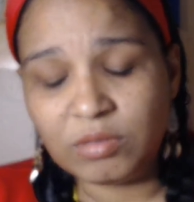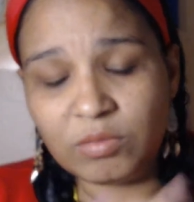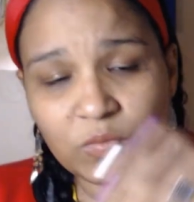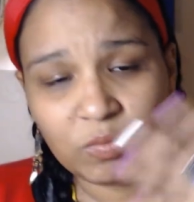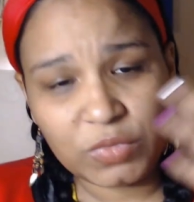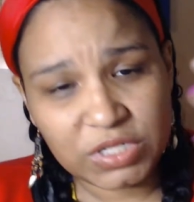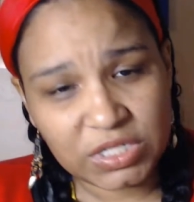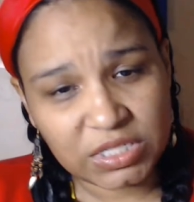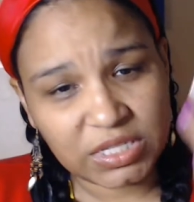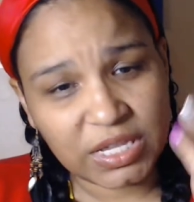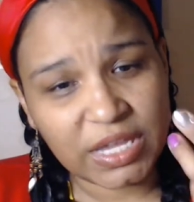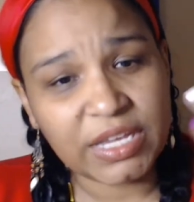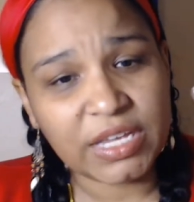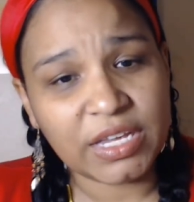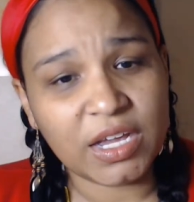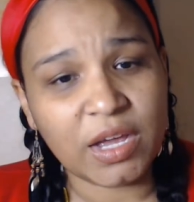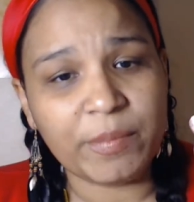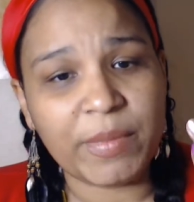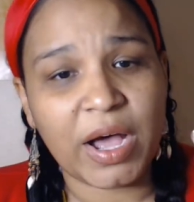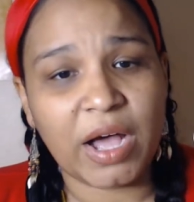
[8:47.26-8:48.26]
was
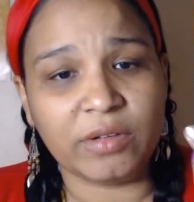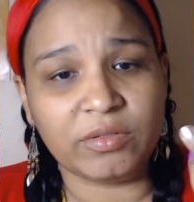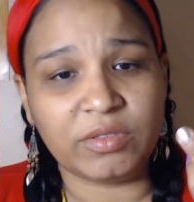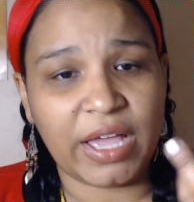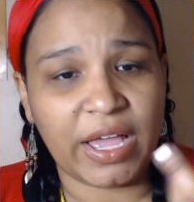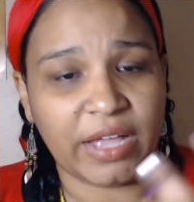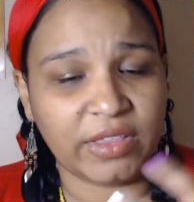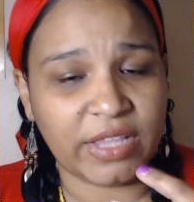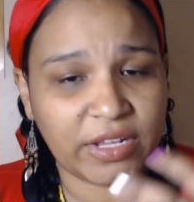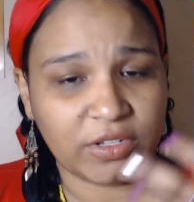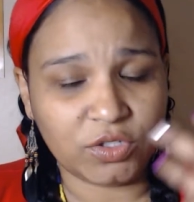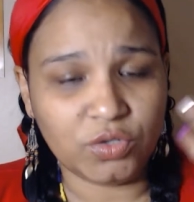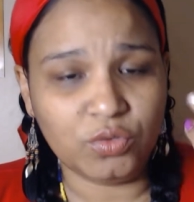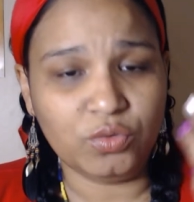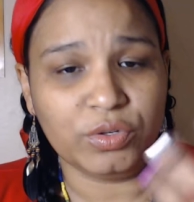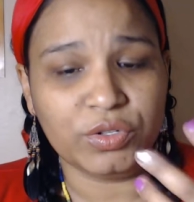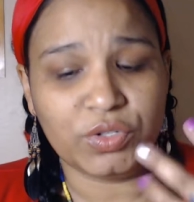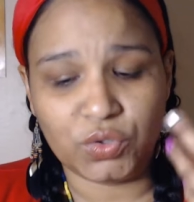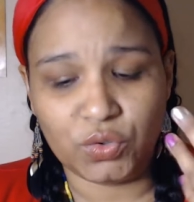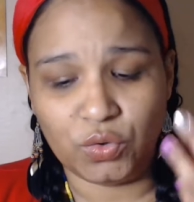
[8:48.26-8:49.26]
thinking about that, that
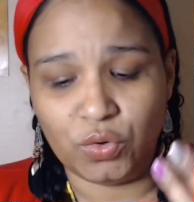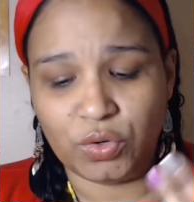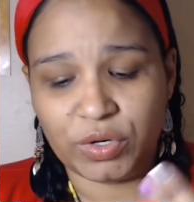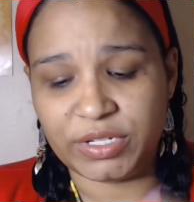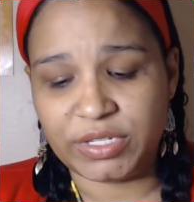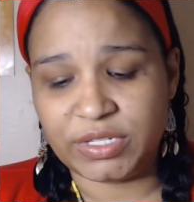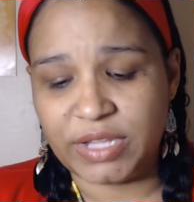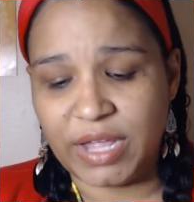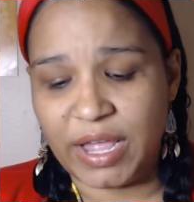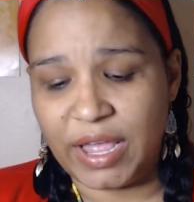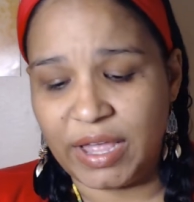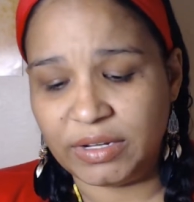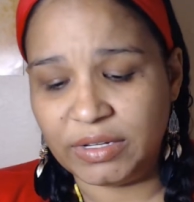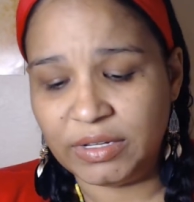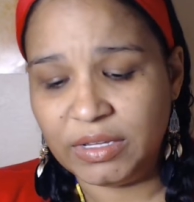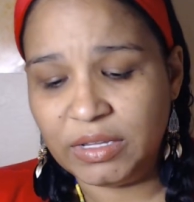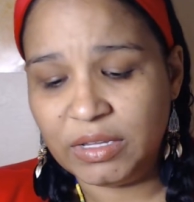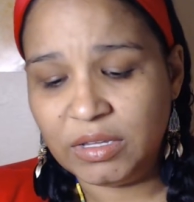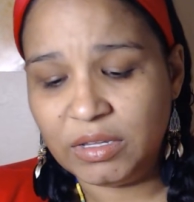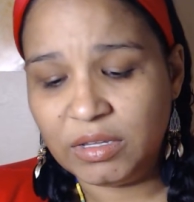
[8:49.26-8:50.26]
two of swords, that,
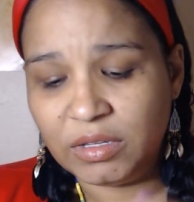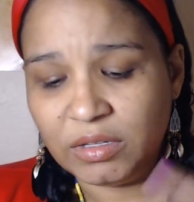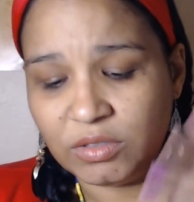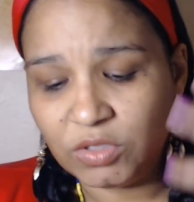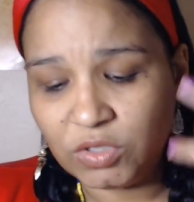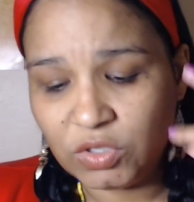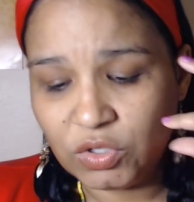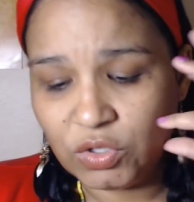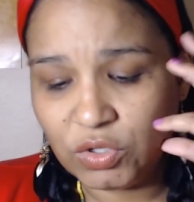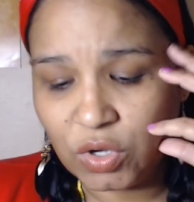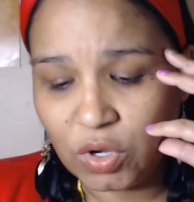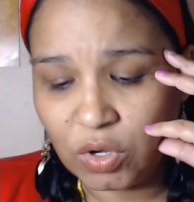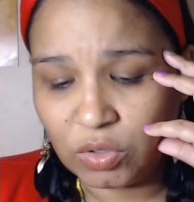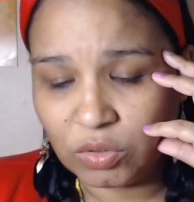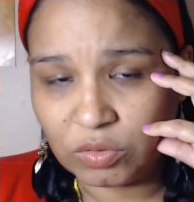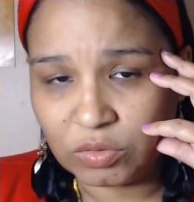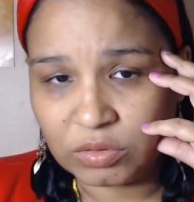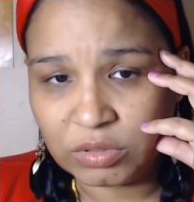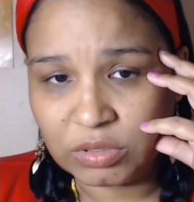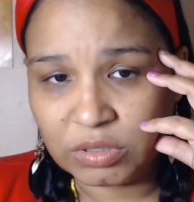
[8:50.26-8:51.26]
you
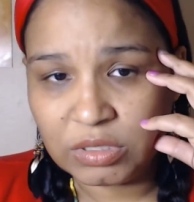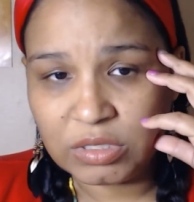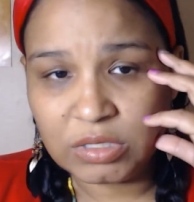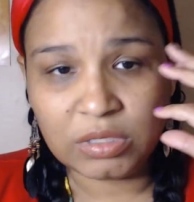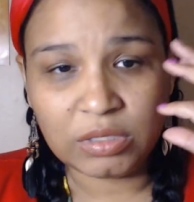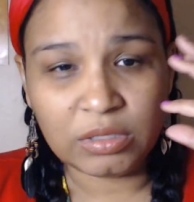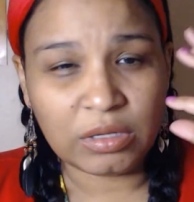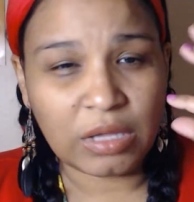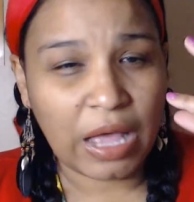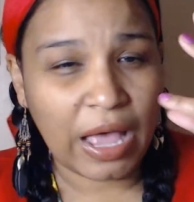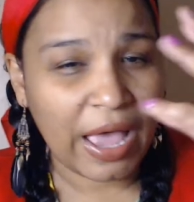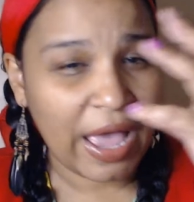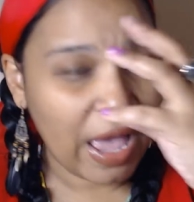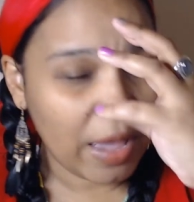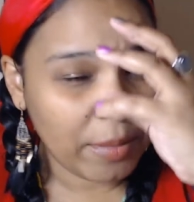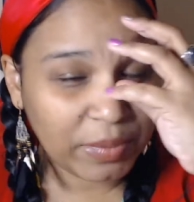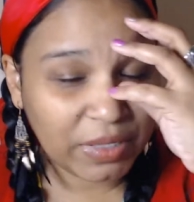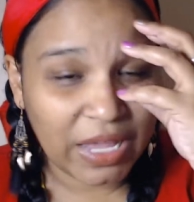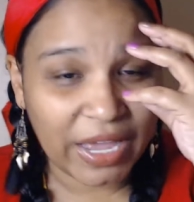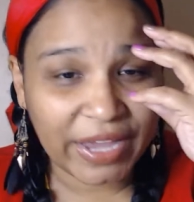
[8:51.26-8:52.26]
know, I
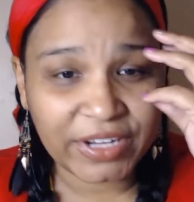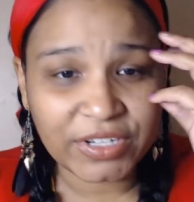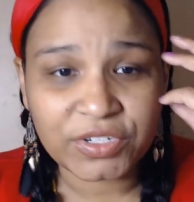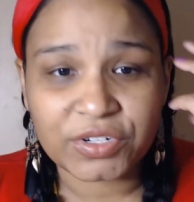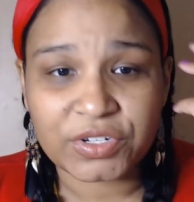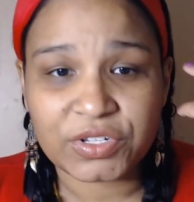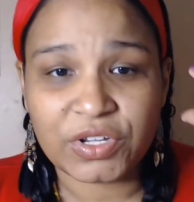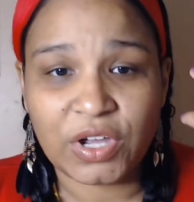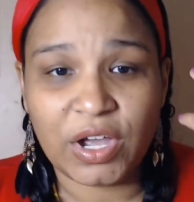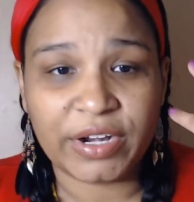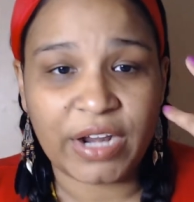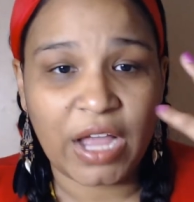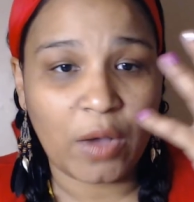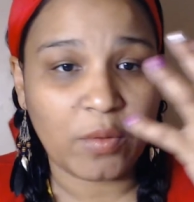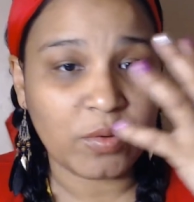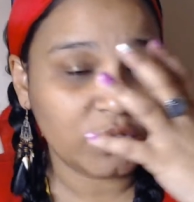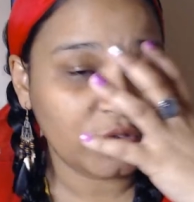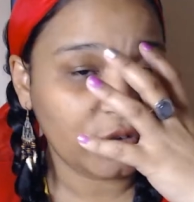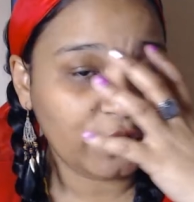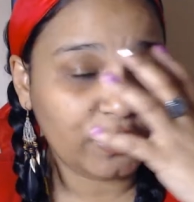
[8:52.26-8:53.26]
had blinders on. I
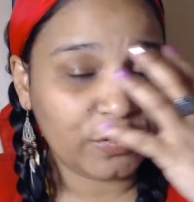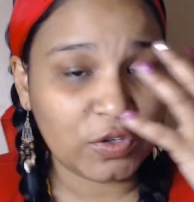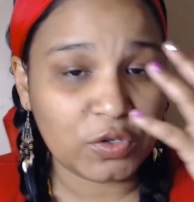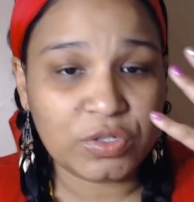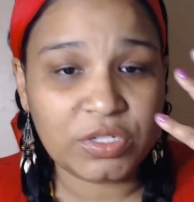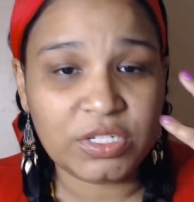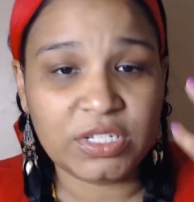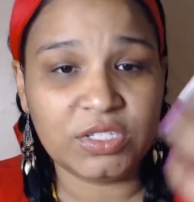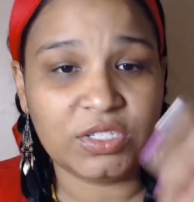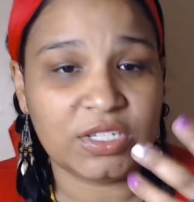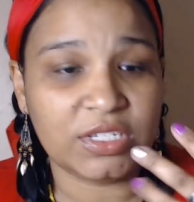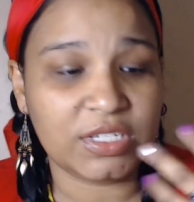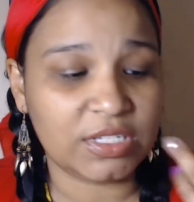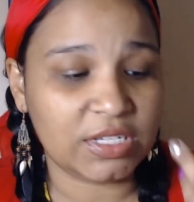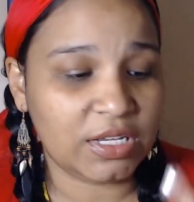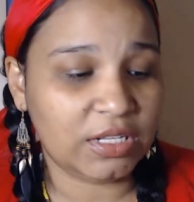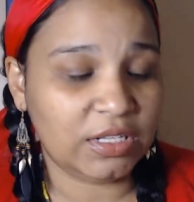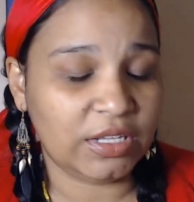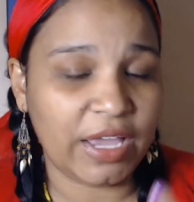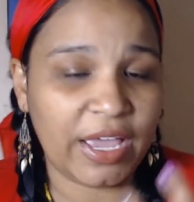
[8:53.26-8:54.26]
was refusing to
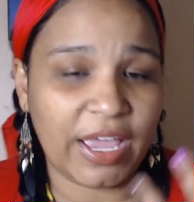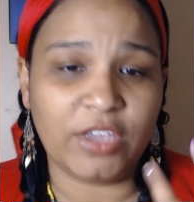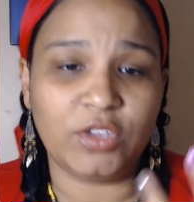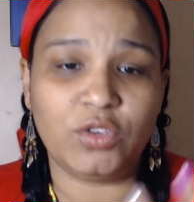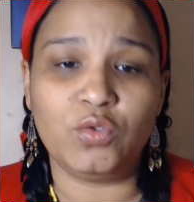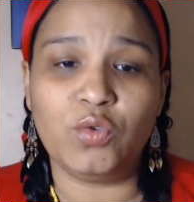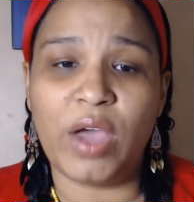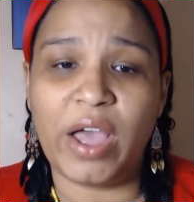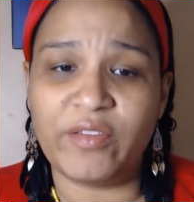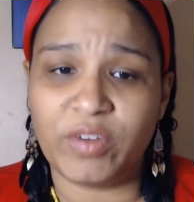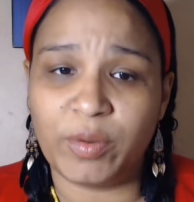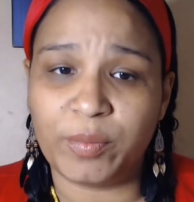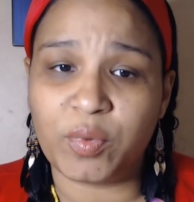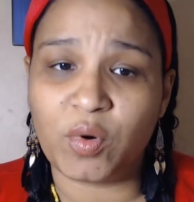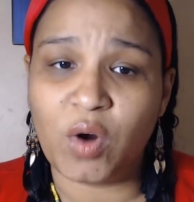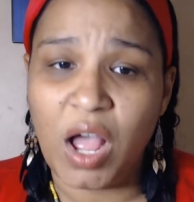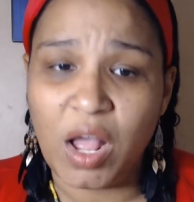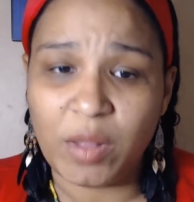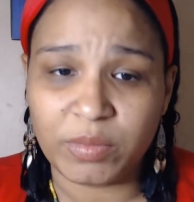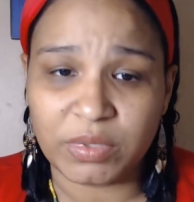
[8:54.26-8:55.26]
see, hey, you have a
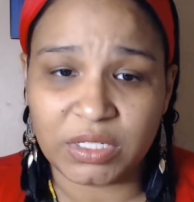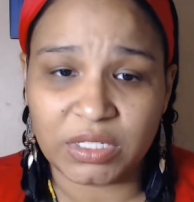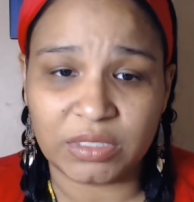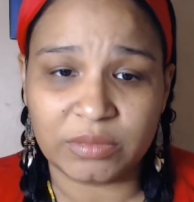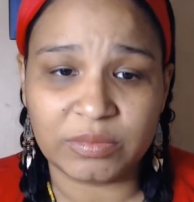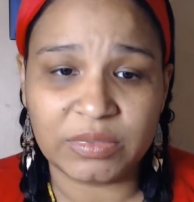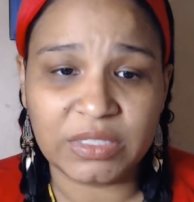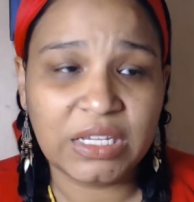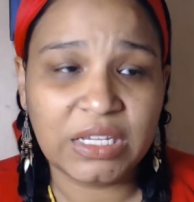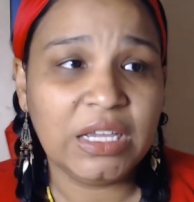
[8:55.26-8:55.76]
problem.